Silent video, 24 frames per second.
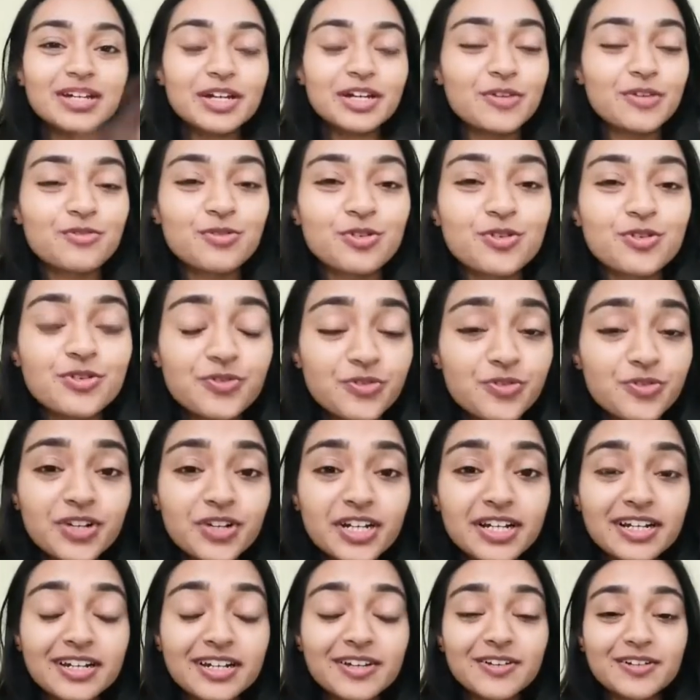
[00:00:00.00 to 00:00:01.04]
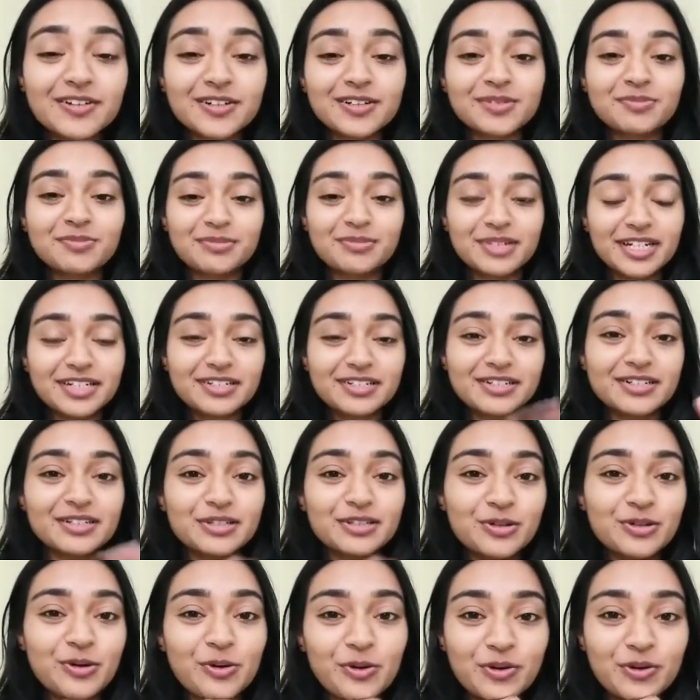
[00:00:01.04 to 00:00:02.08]
If you're free later in
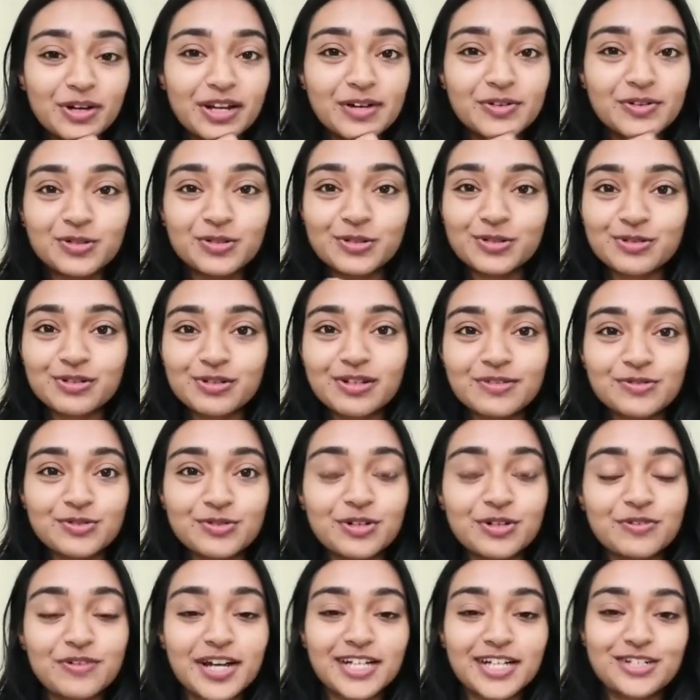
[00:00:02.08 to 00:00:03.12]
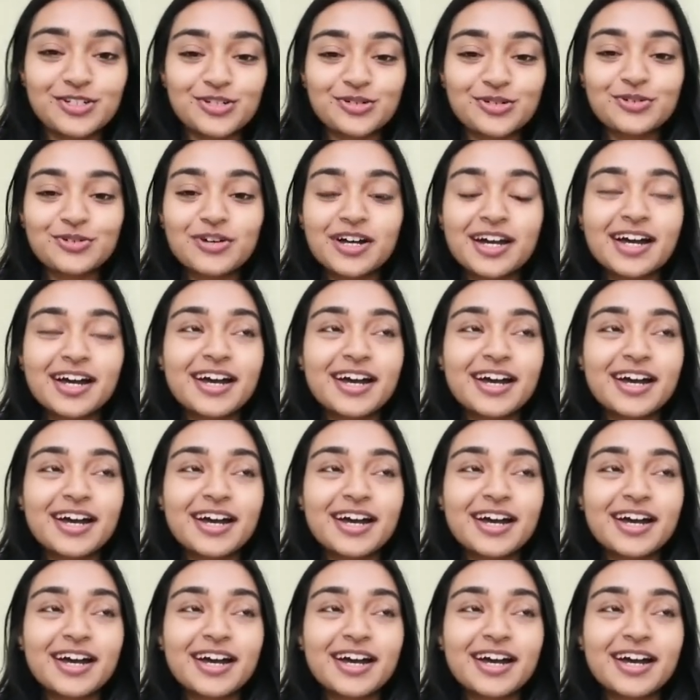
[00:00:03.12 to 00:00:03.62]
the call, I would also love to invite you.